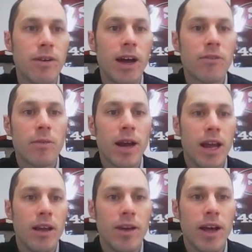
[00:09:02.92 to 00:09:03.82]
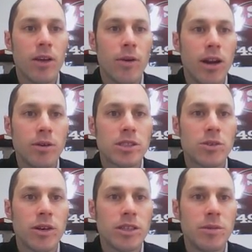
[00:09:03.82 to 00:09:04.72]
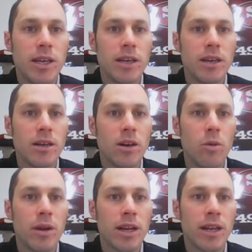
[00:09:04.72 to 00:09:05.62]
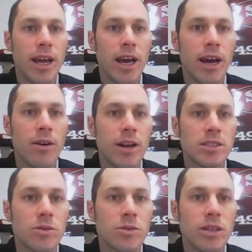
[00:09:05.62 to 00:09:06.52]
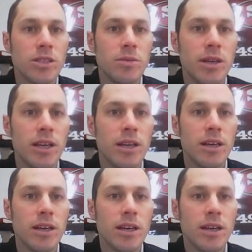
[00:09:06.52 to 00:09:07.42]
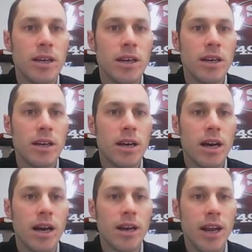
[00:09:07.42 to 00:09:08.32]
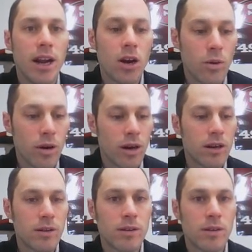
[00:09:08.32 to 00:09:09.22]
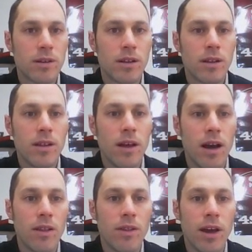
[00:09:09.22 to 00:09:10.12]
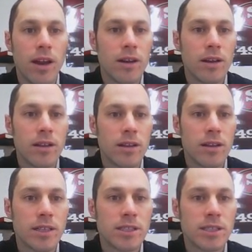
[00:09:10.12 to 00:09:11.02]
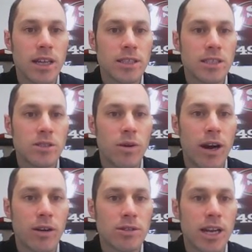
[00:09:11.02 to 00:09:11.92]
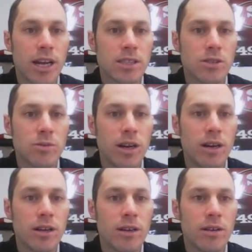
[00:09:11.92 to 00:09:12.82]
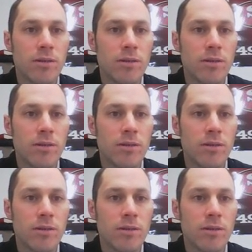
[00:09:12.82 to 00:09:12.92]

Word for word: 5 for my a value, I know it's going to be opening down and it's going to be uh, narrower uh, than, let's say this is y equals x squared.